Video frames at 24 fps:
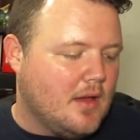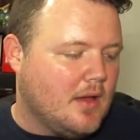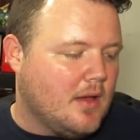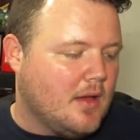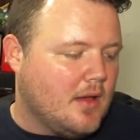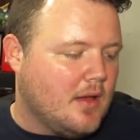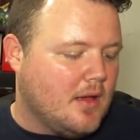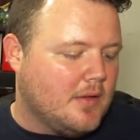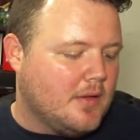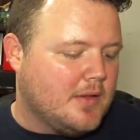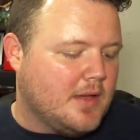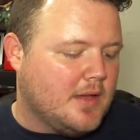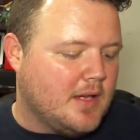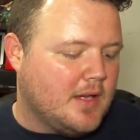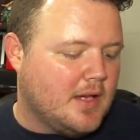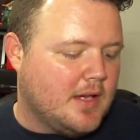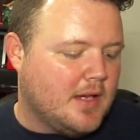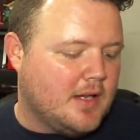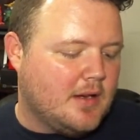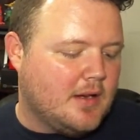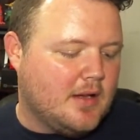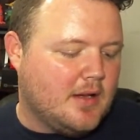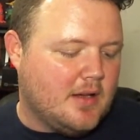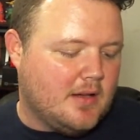
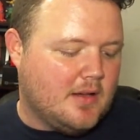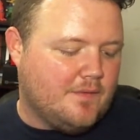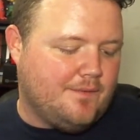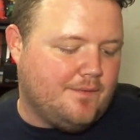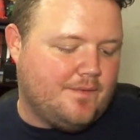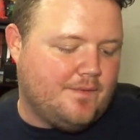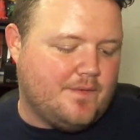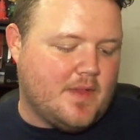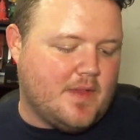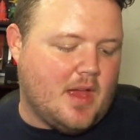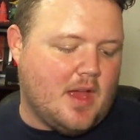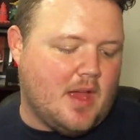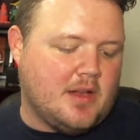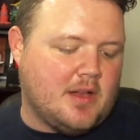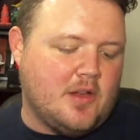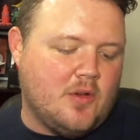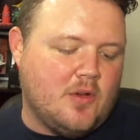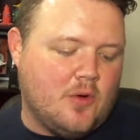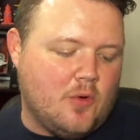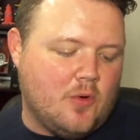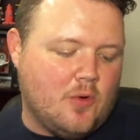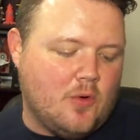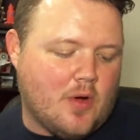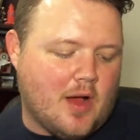Then I
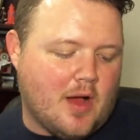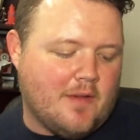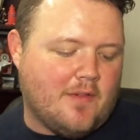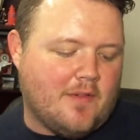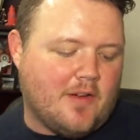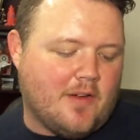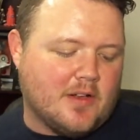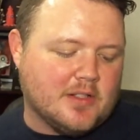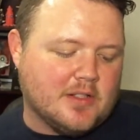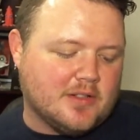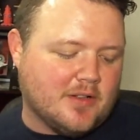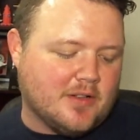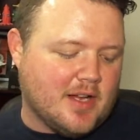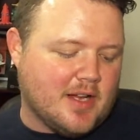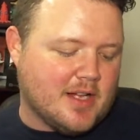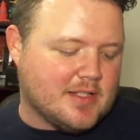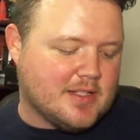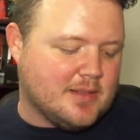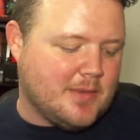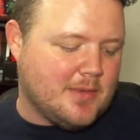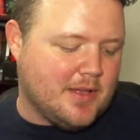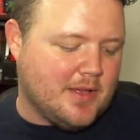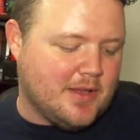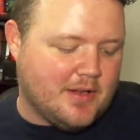know I've also got
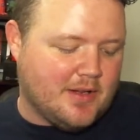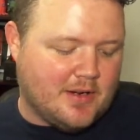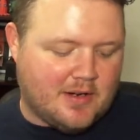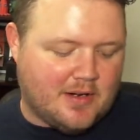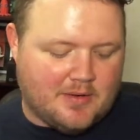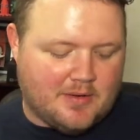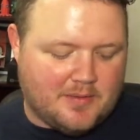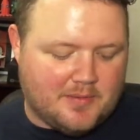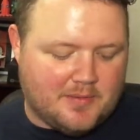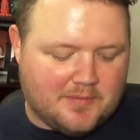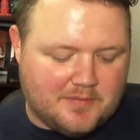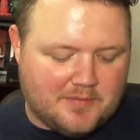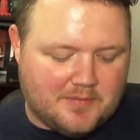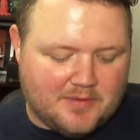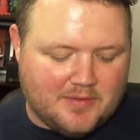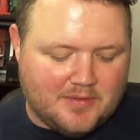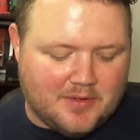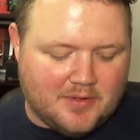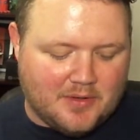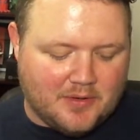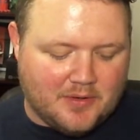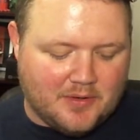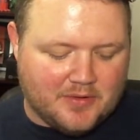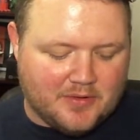some other
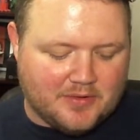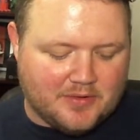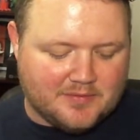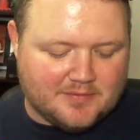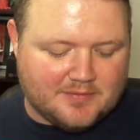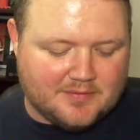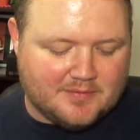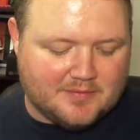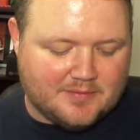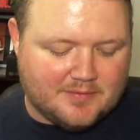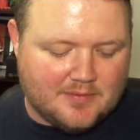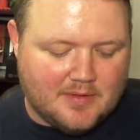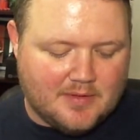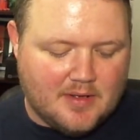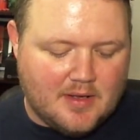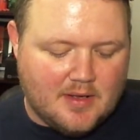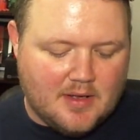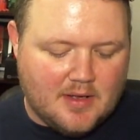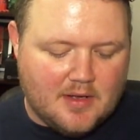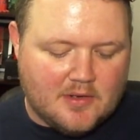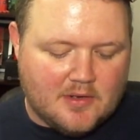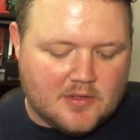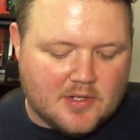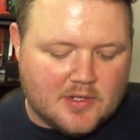little
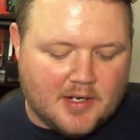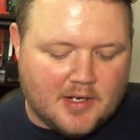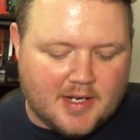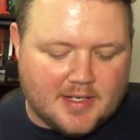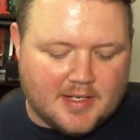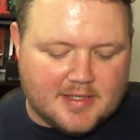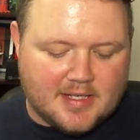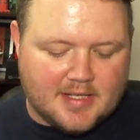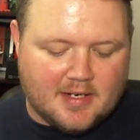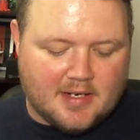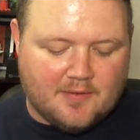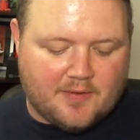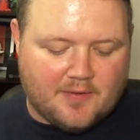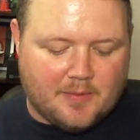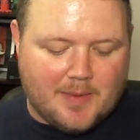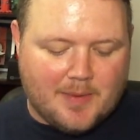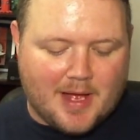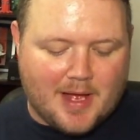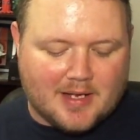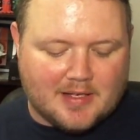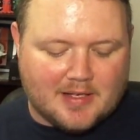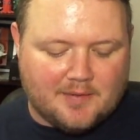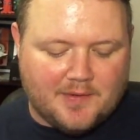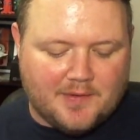trinkets here for
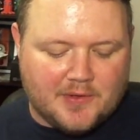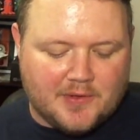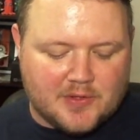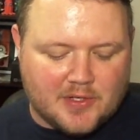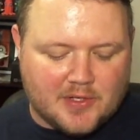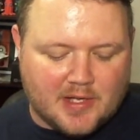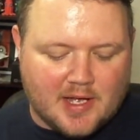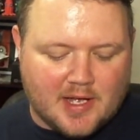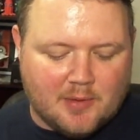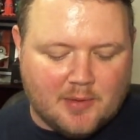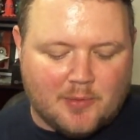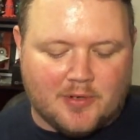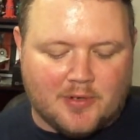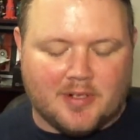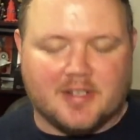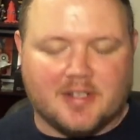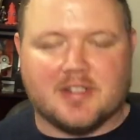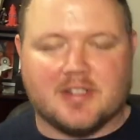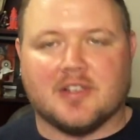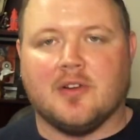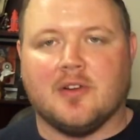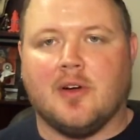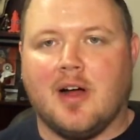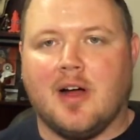Back to the Future that I wanted to
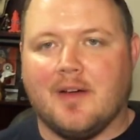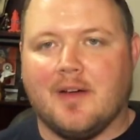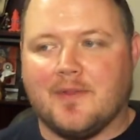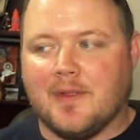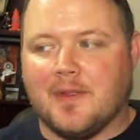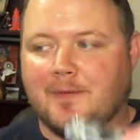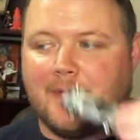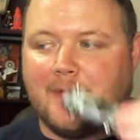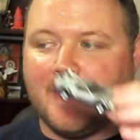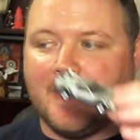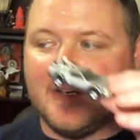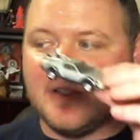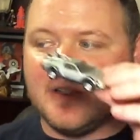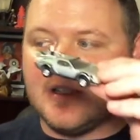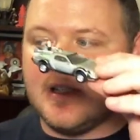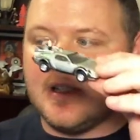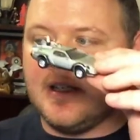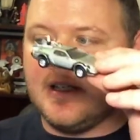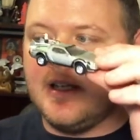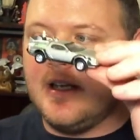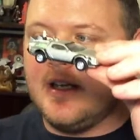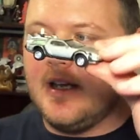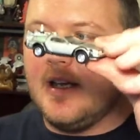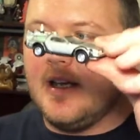show off. The first
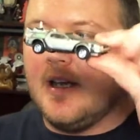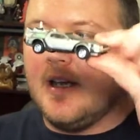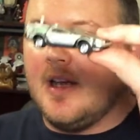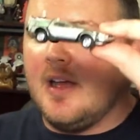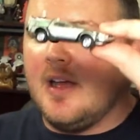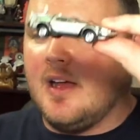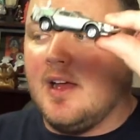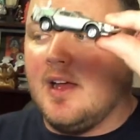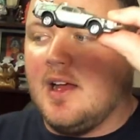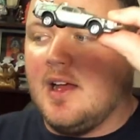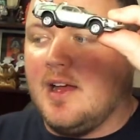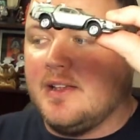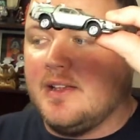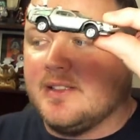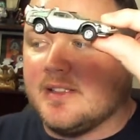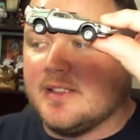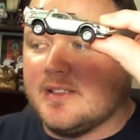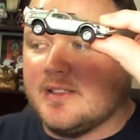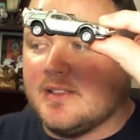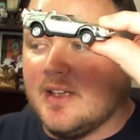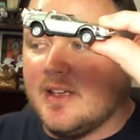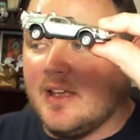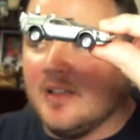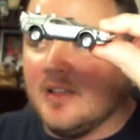
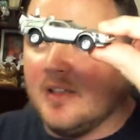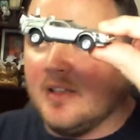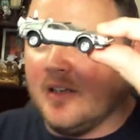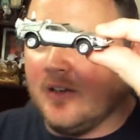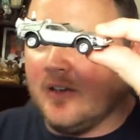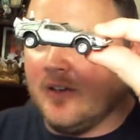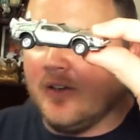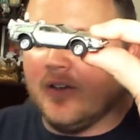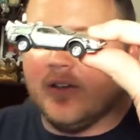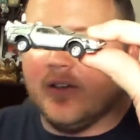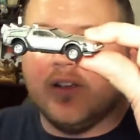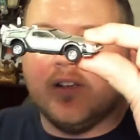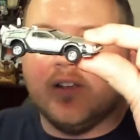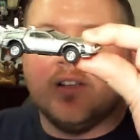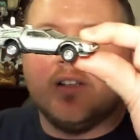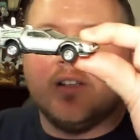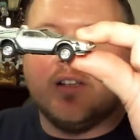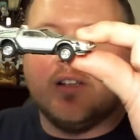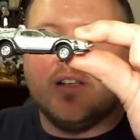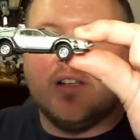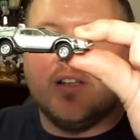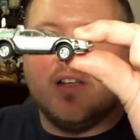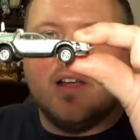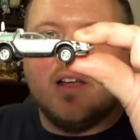is a little
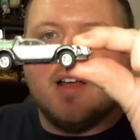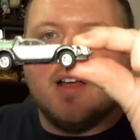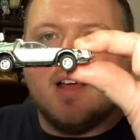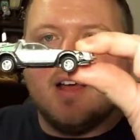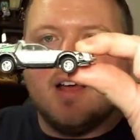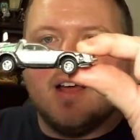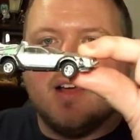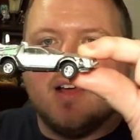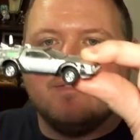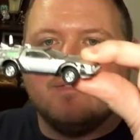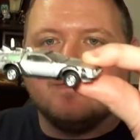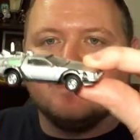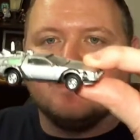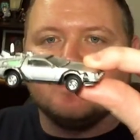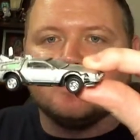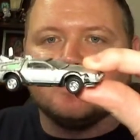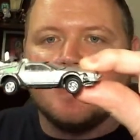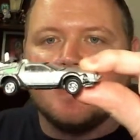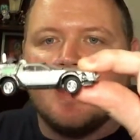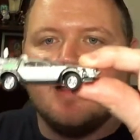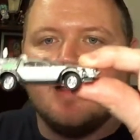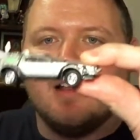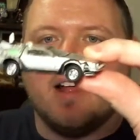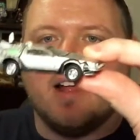kind
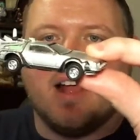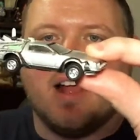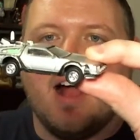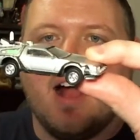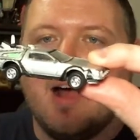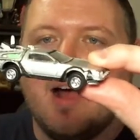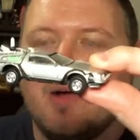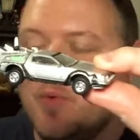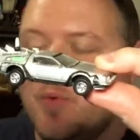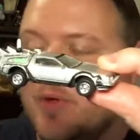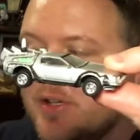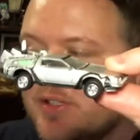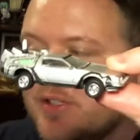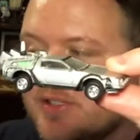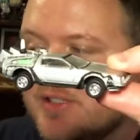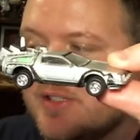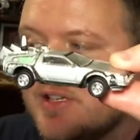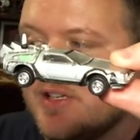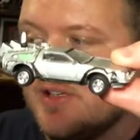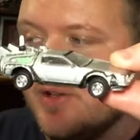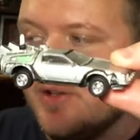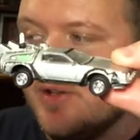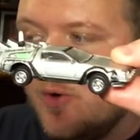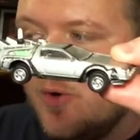of like Hot Wheels
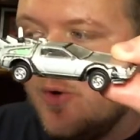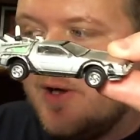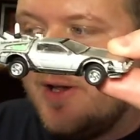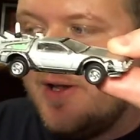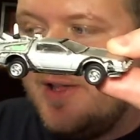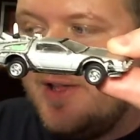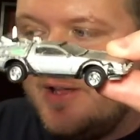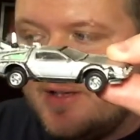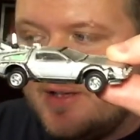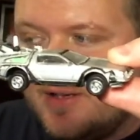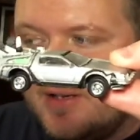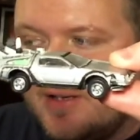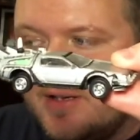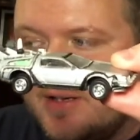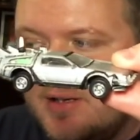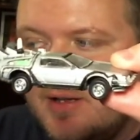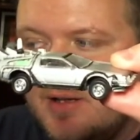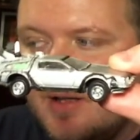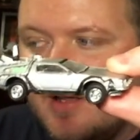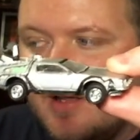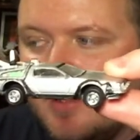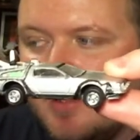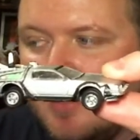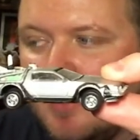DeLorean
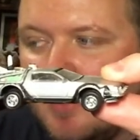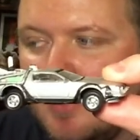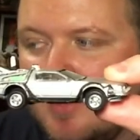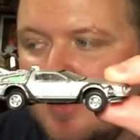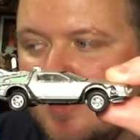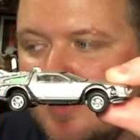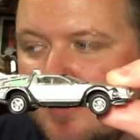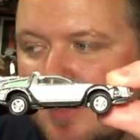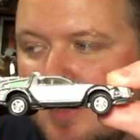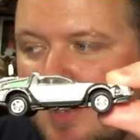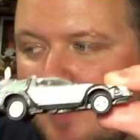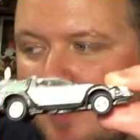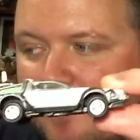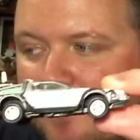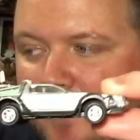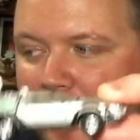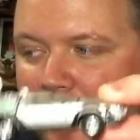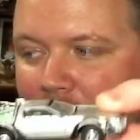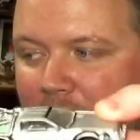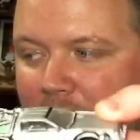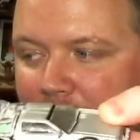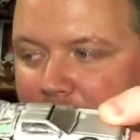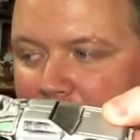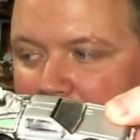that I've
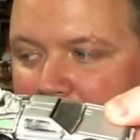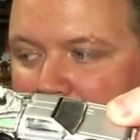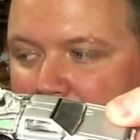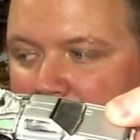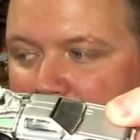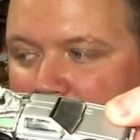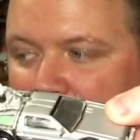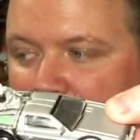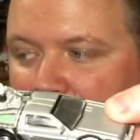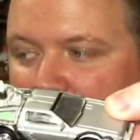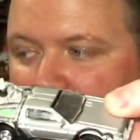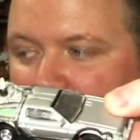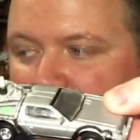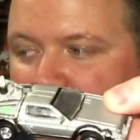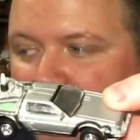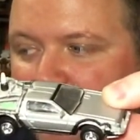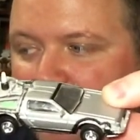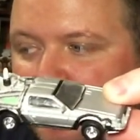had for years.